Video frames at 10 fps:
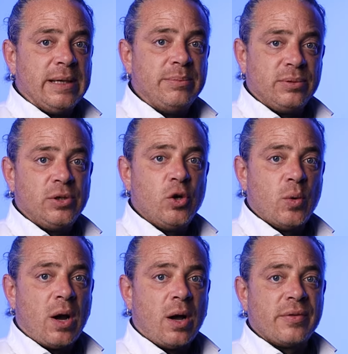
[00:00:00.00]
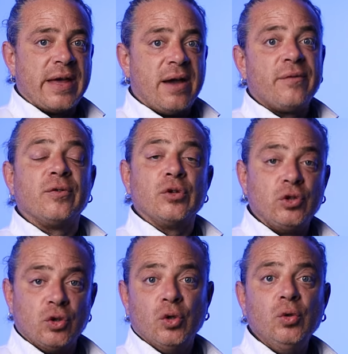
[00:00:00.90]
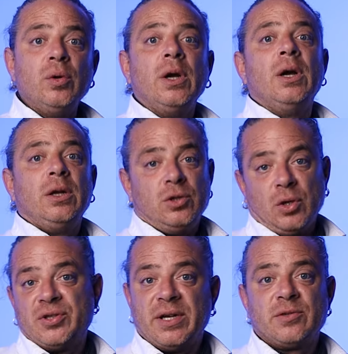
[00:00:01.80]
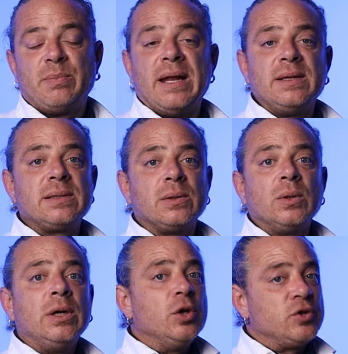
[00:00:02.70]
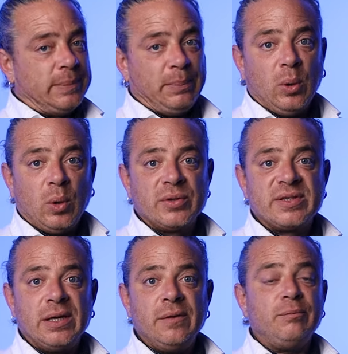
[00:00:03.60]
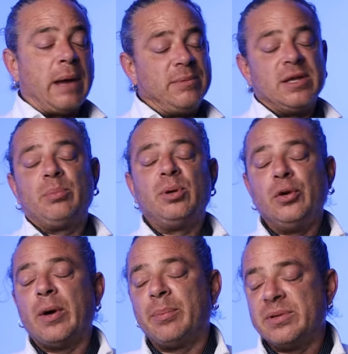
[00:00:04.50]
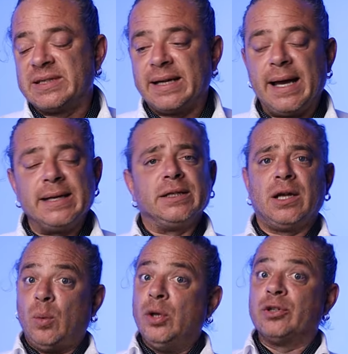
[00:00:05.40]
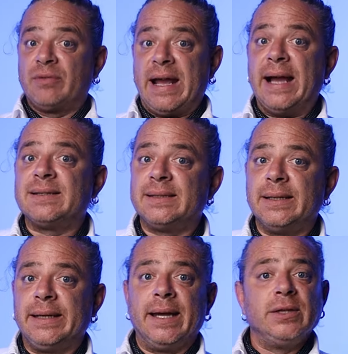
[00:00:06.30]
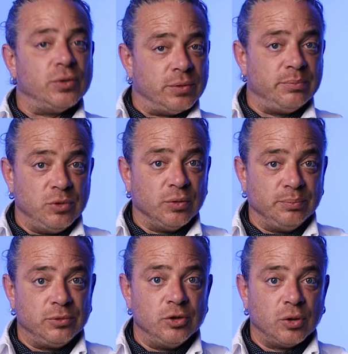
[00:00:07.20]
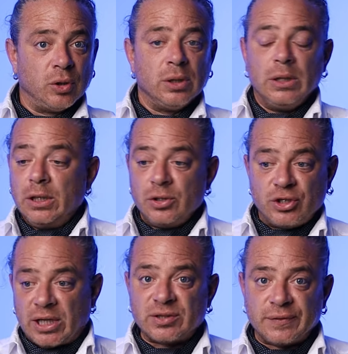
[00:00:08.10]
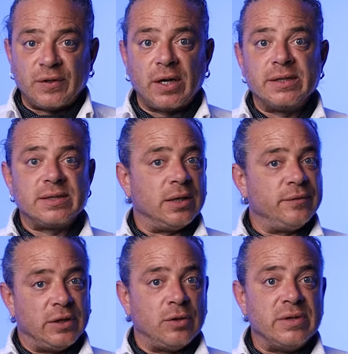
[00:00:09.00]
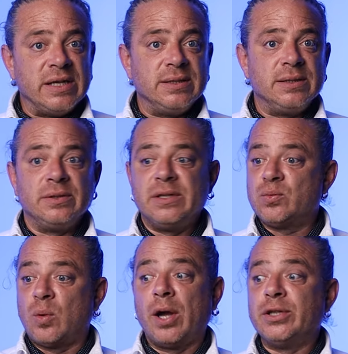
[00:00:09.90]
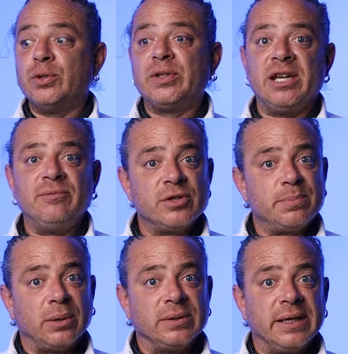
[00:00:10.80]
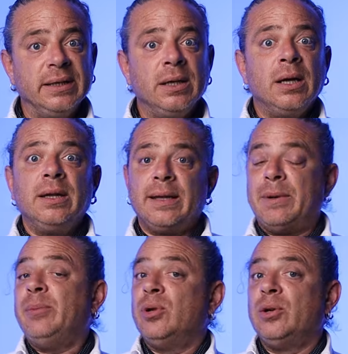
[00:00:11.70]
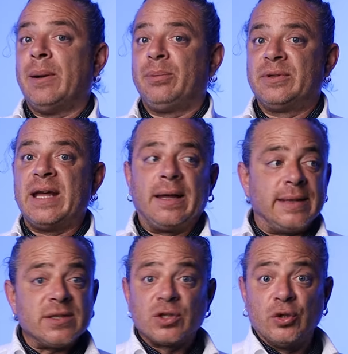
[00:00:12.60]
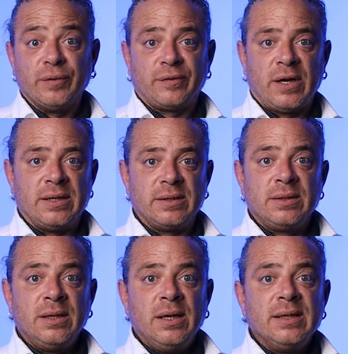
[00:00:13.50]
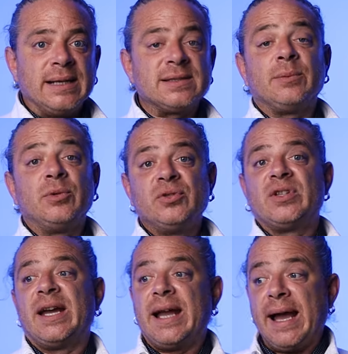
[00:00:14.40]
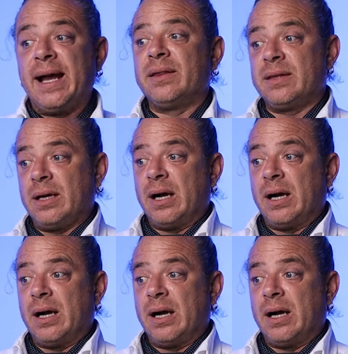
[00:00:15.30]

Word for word: people who are there for you, non judgmental, supportive. Maybe they'll pull you up and say, hey, you know what, you're reacting again, you're, you're, you're justifying yourself, you don't need to do this, why do you keep responding? They may pull you up on that. That's a good friend. That's someone who's going, hey, I,